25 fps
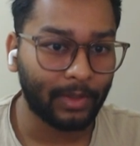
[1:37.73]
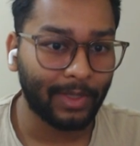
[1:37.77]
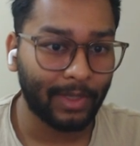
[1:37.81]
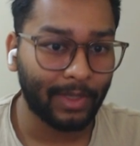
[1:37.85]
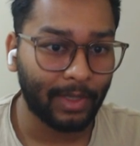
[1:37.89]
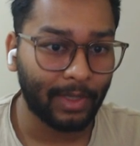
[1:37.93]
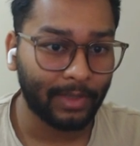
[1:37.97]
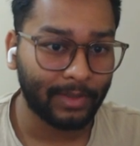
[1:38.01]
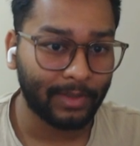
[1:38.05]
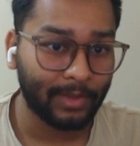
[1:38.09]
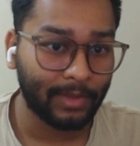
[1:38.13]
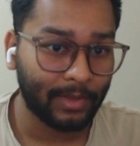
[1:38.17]

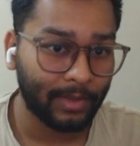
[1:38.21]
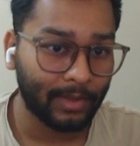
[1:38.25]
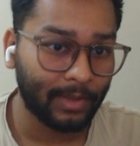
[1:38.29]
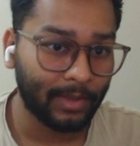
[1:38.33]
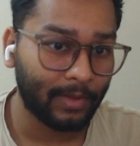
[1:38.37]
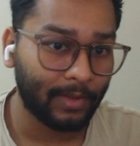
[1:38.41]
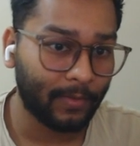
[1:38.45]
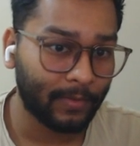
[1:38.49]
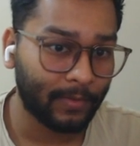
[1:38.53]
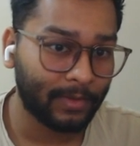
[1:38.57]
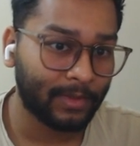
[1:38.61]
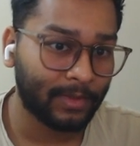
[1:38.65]

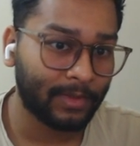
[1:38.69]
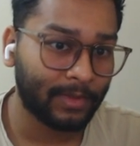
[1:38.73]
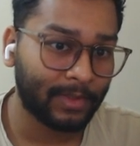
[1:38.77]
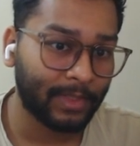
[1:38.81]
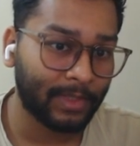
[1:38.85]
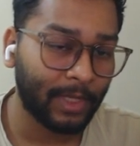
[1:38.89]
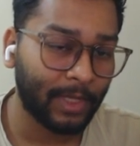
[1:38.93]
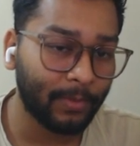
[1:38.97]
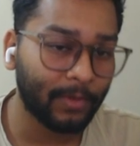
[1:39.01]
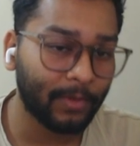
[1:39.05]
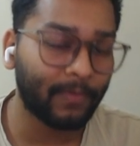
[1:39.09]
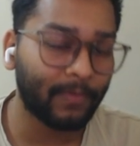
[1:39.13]
the
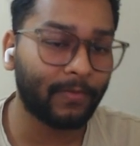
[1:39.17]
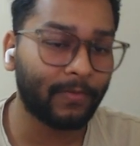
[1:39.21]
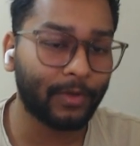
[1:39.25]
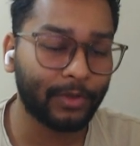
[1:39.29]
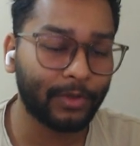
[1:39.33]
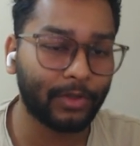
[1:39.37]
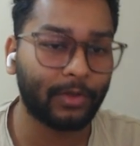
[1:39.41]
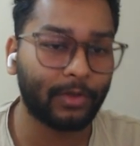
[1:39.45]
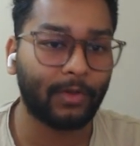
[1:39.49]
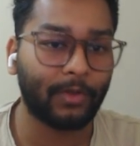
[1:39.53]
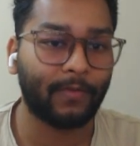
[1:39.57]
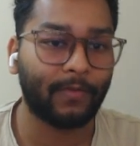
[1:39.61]
stable
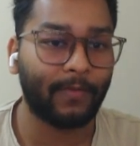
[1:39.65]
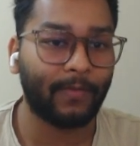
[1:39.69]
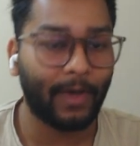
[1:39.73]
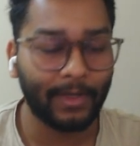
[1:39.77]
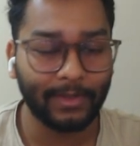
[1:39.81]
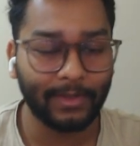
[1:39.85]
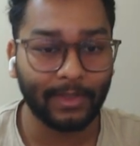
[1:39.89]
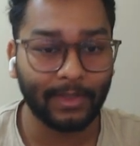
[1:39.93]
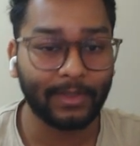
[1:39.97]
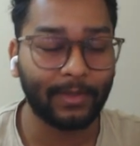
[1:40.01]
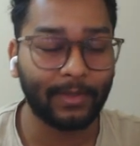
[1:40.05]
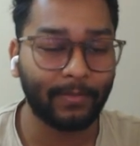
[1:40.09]
version
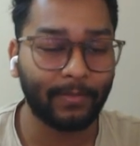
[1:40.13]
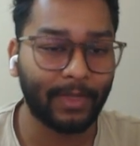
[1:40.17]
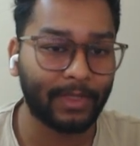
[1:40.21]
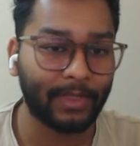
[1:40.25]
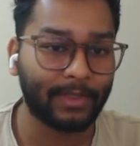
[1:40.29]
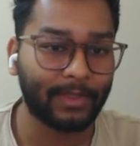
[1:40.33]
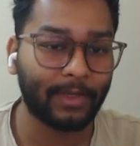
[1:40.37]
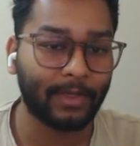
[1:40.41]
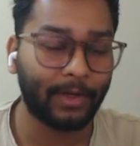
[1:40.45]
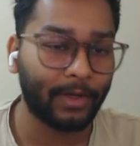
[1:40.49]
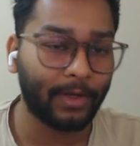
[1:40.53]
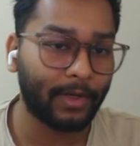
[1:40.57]
of
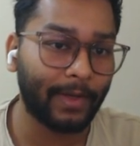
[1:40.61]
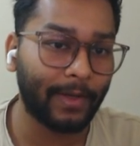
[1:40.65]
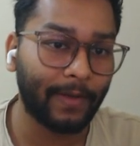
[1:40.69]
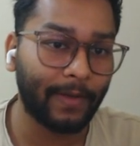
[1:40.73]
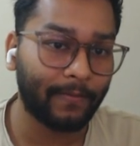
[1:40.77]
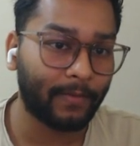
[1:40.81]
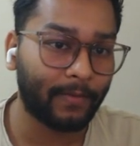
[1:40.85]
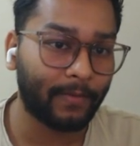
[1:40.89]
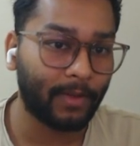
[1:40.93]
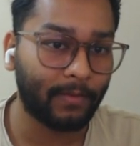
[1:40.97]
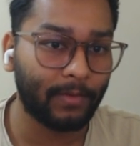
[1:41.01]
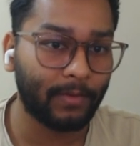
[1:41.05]
IsaacSim that's
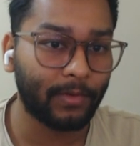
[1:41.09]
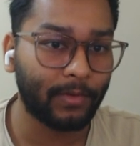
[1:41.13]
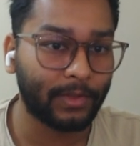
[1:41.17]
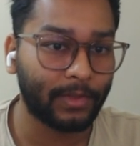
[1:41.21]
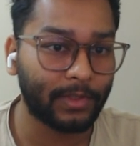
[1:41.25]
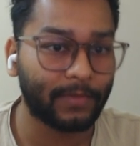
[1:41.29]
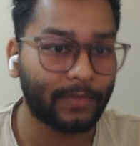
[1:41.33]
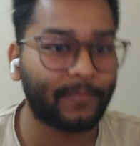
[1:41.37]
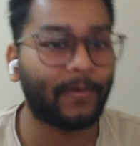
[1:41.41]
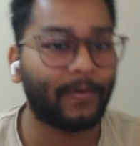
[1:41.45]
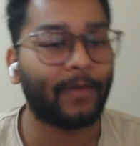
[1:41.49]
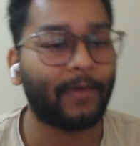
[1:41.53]
currently
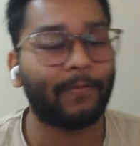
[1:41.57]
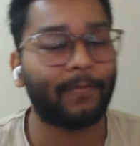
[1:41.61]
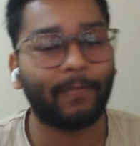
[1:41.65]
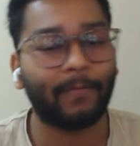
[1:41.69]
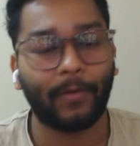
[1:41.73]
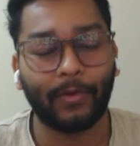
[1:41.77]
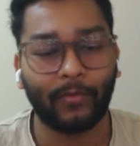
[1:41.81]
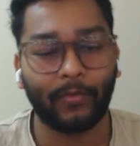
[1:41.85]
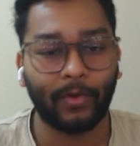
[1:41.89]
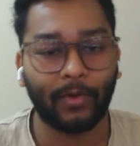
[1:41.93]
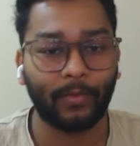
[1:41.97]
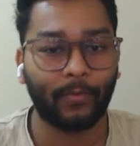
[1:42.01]
available, which is
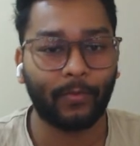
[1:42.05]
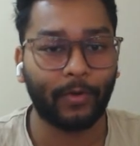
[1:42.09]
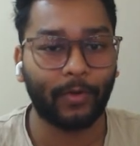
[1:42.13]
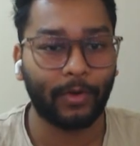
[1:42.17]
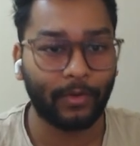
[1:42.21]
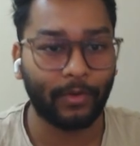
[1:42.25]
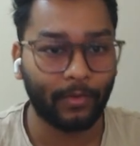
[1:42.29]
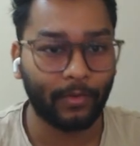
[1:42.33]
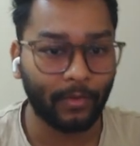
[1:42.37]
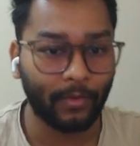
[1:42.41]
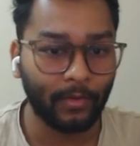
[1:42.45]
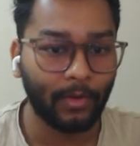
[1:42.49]

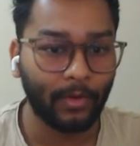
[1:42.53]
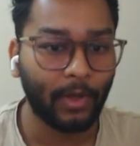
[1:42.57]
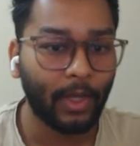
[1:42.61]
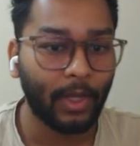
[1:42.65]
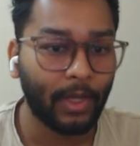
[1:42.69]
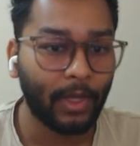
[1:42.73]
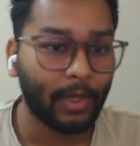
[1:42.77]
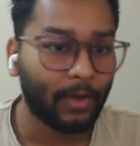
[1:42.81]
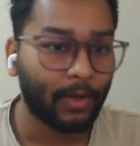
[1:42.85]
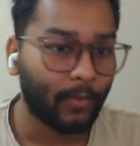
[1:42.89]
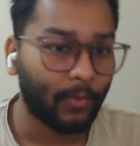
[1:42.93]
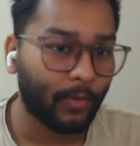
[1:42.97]
5.1.0.